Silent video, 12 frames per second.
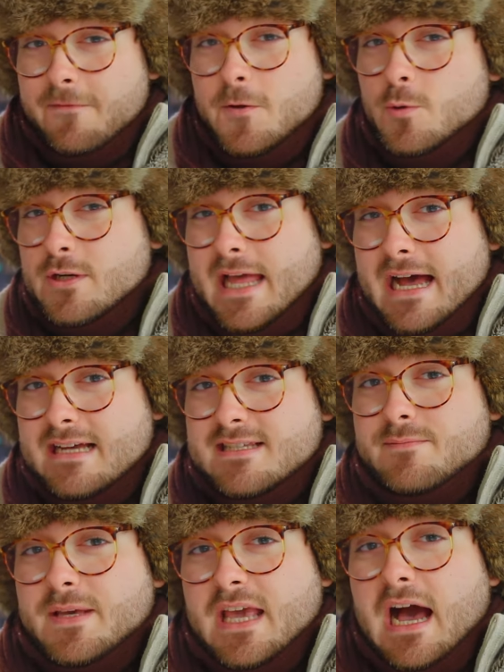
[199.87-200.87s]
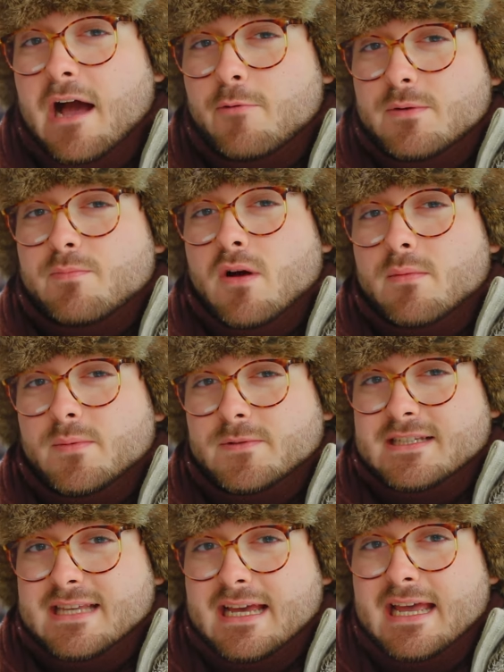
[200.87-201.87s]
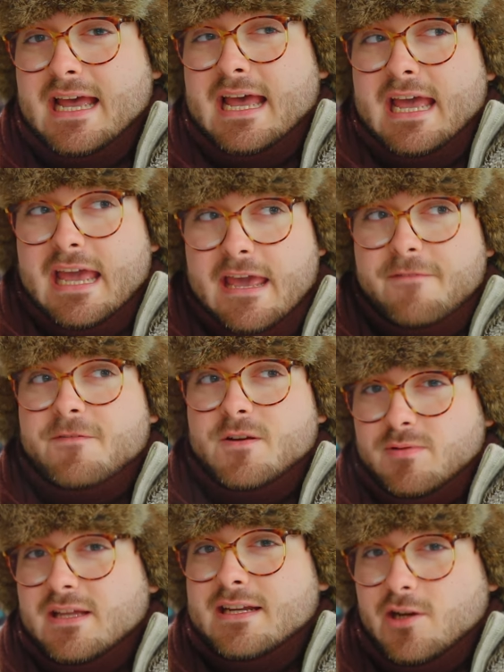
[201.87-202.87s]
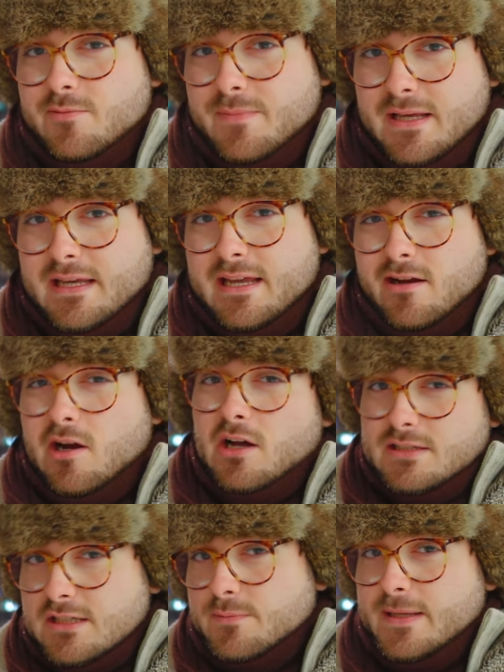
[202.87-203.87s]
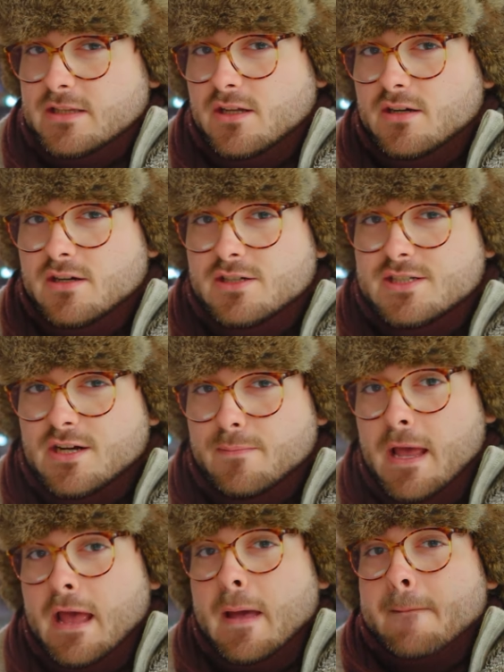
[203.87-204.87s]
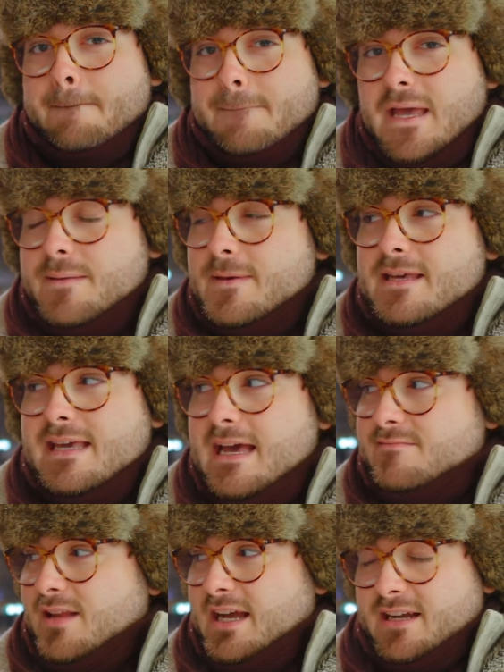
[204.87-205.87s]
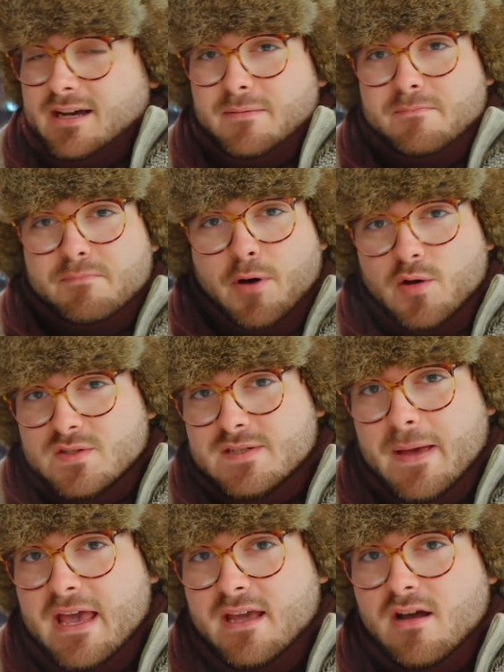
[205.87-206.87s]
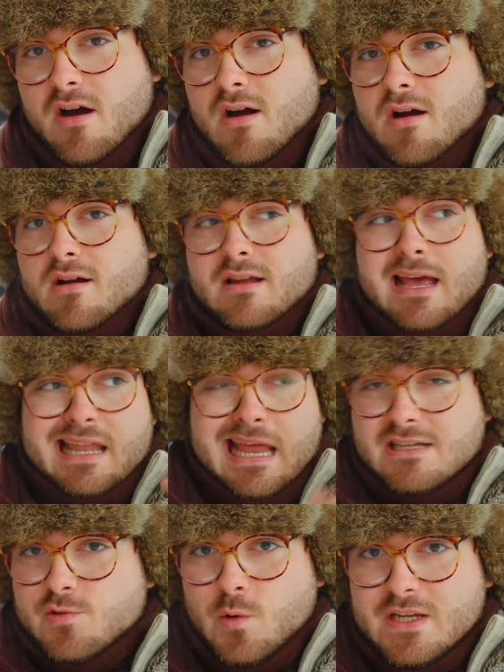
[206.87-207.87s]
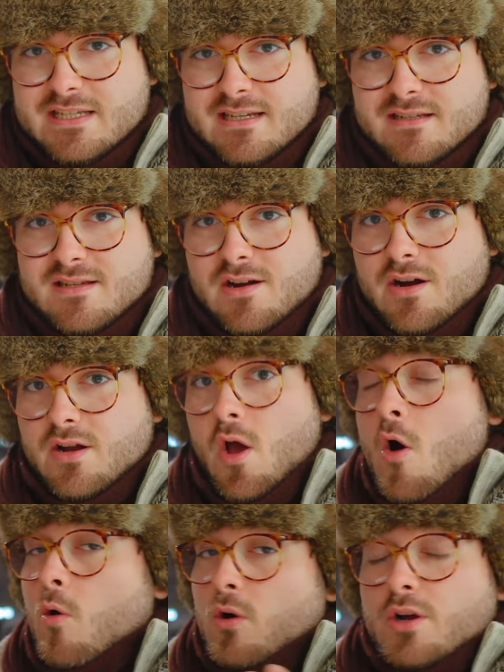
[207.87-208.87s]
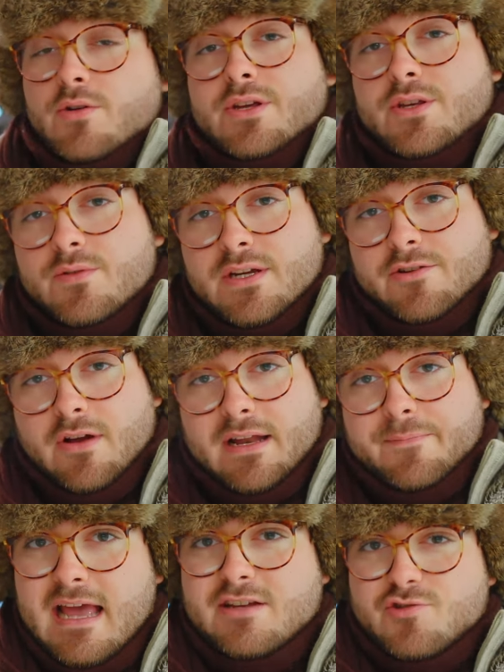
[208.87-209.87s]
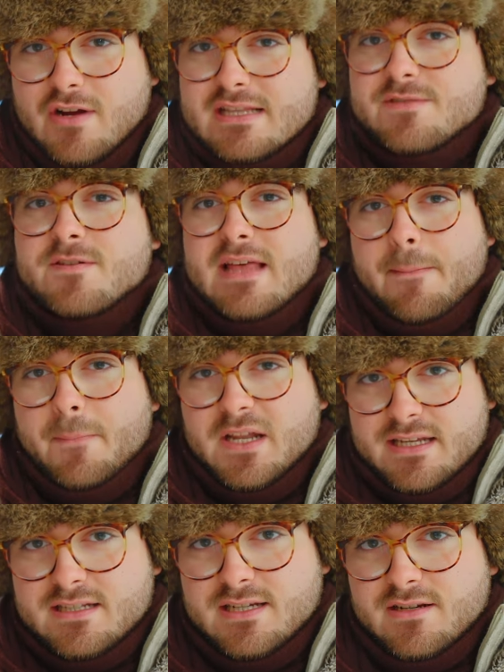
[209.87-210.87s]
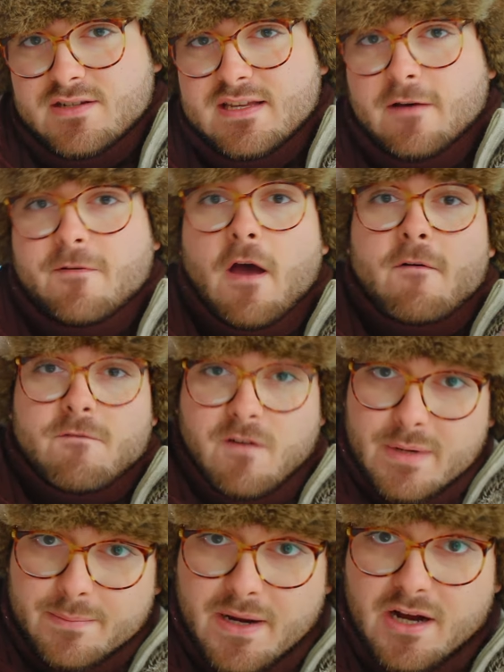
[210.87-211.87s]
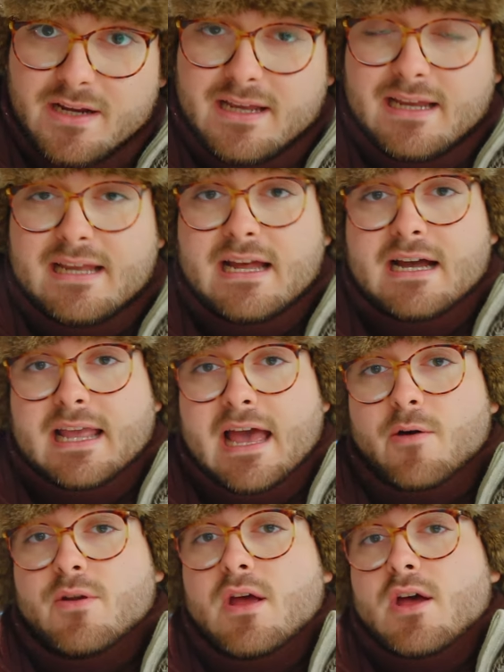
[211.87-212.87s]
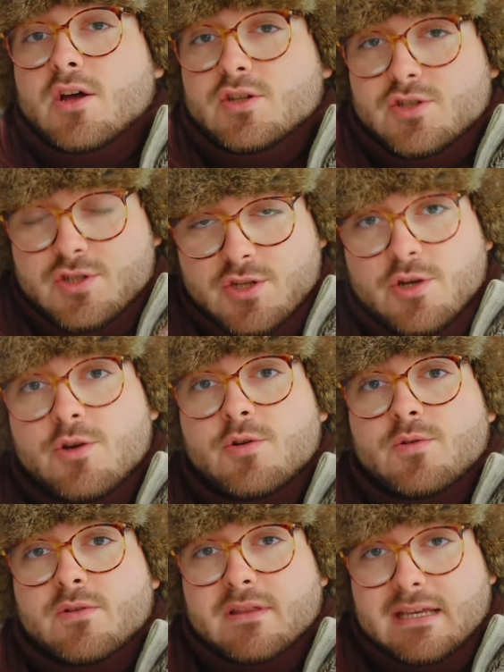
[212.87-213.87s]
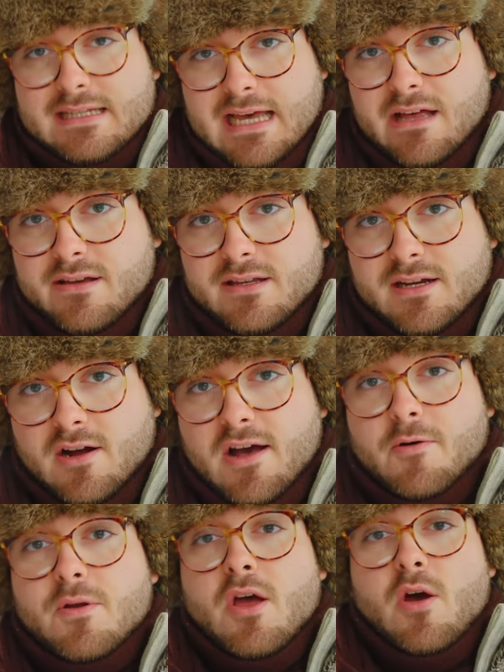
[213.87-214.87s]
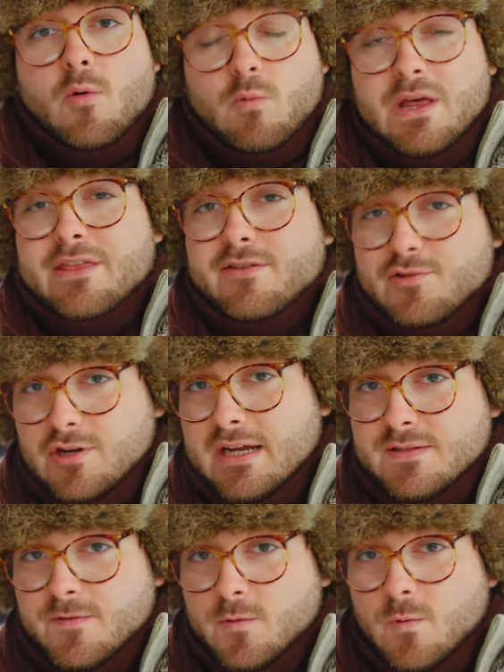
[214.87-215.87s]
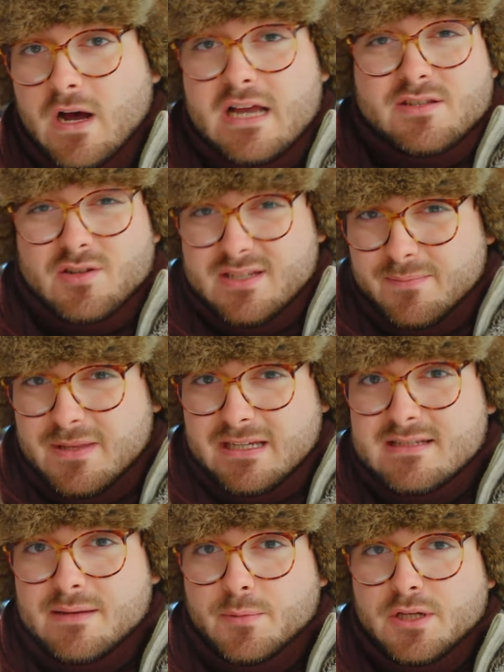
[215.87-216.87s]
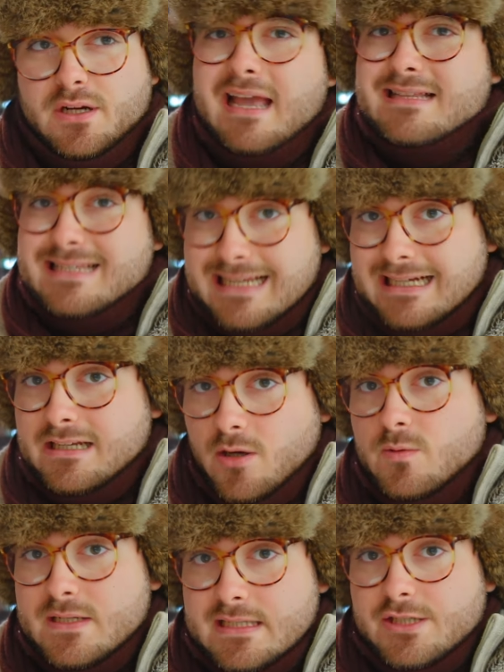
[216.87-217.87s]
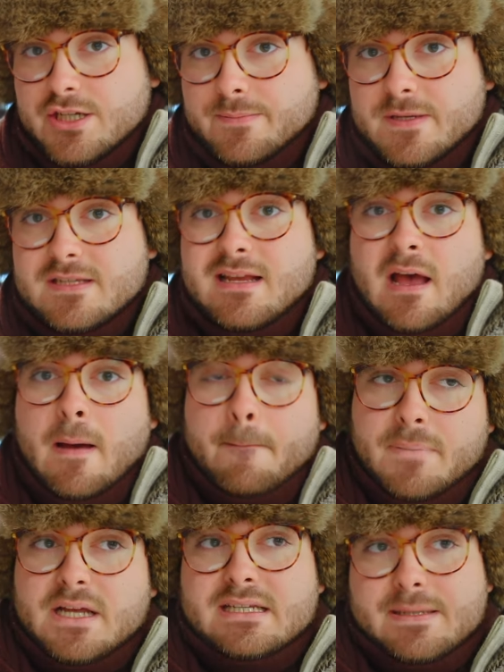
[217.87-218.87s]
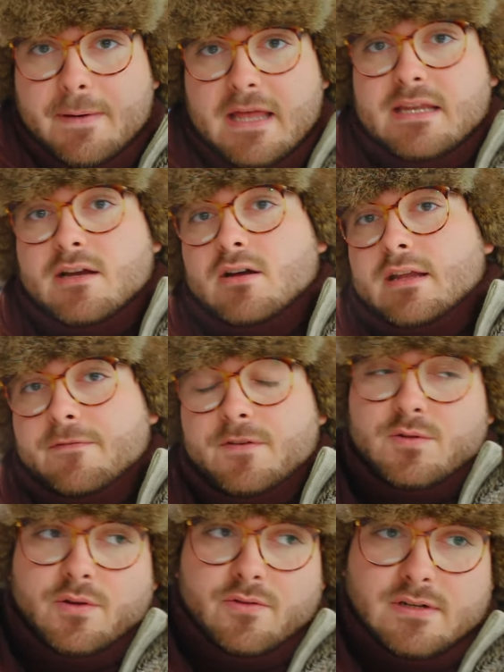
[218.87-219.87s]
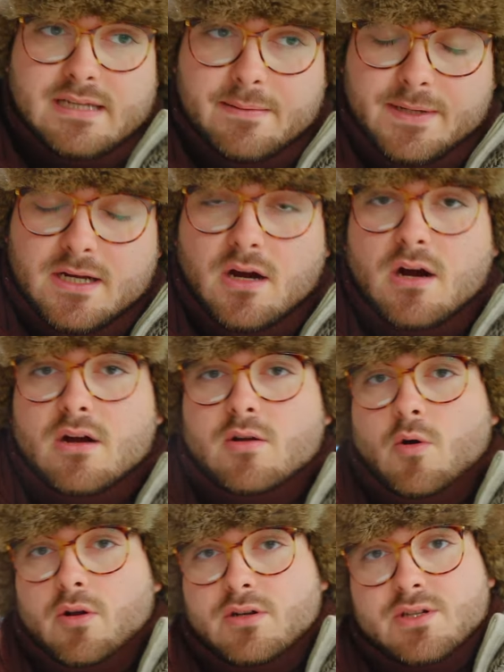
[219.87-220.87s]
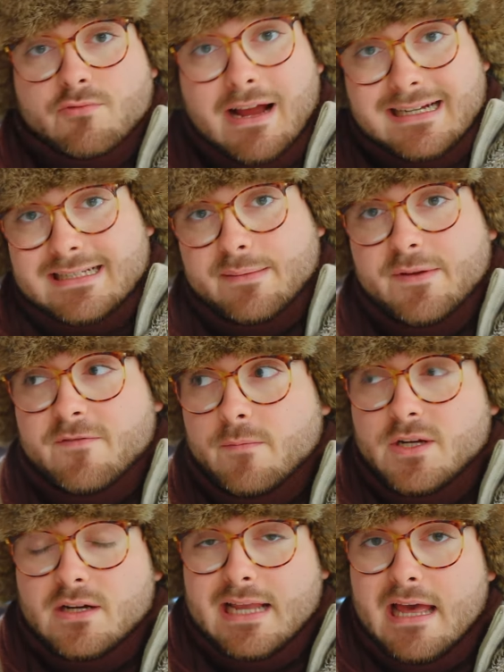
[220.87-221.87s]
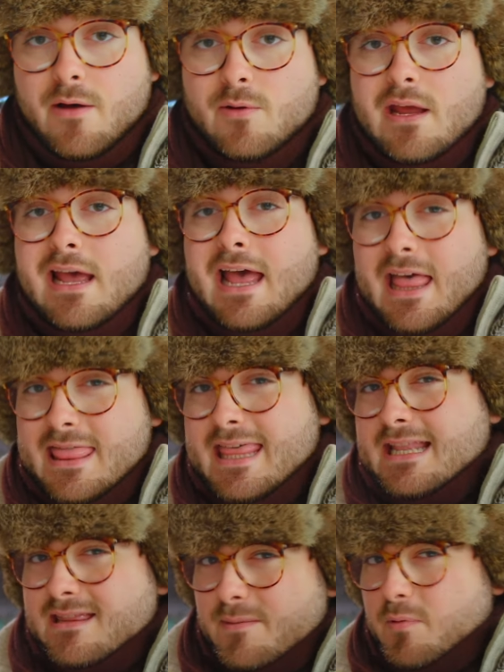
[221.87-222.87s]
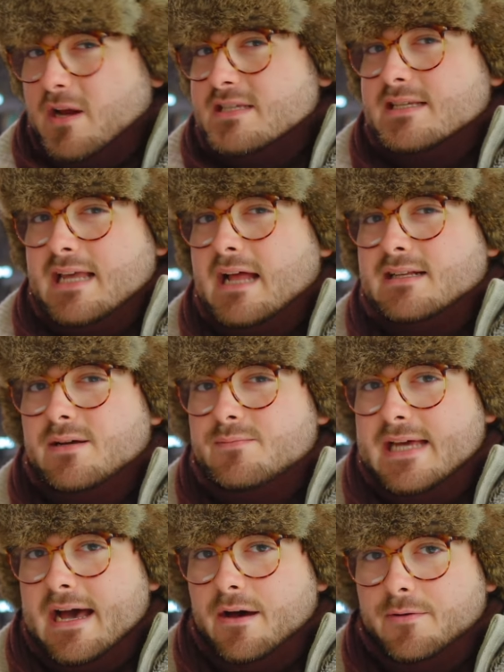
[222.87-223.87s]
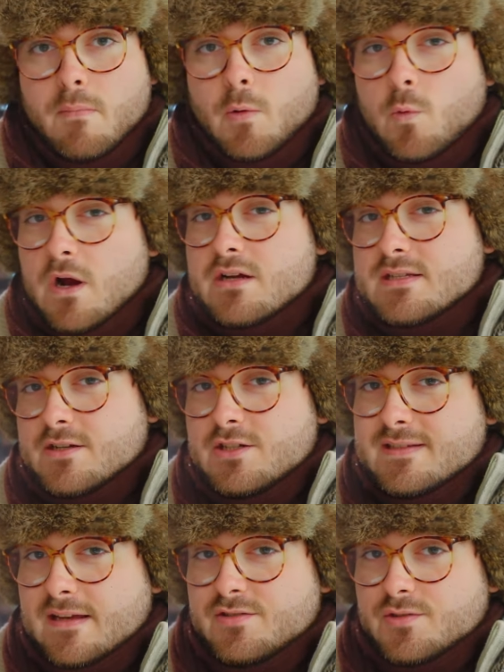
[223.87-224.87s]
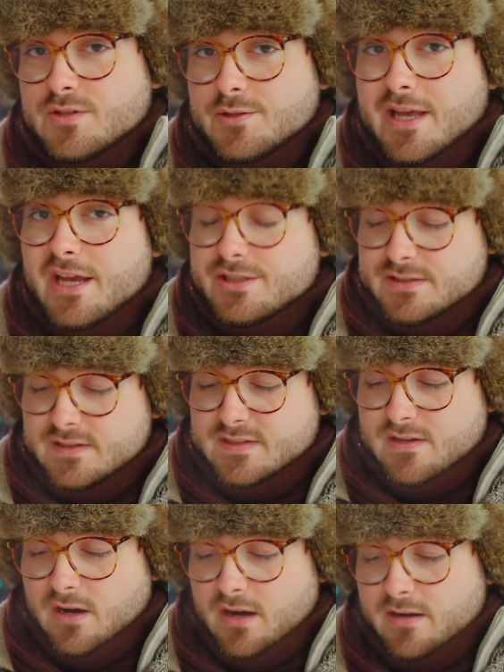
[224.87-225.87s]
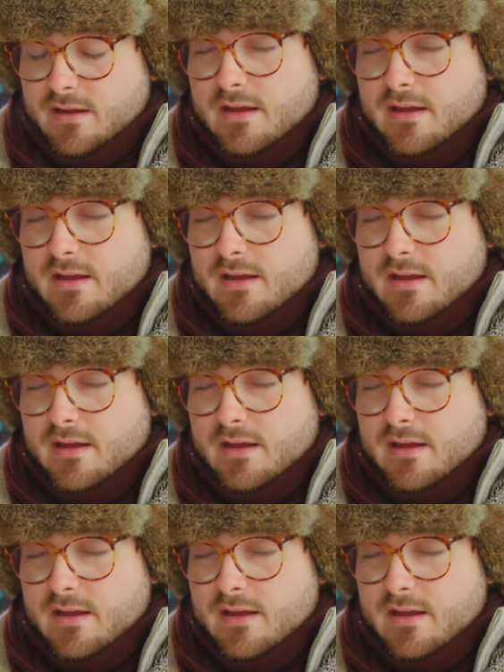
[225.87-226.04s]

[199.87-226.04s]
If you were to ask me, I would probably say, if you're planning on being here a little bit longer term, maybe get like a PostPay card, an N26 card, or go to UniCredit and transfer that money to yourself from an American account to the Italian account with TransferWise or something similar. It's not always the cheapest, but depending on if you do it through a debit card or a direct debit from your account, then the prices can come down. But where is a good central location to start?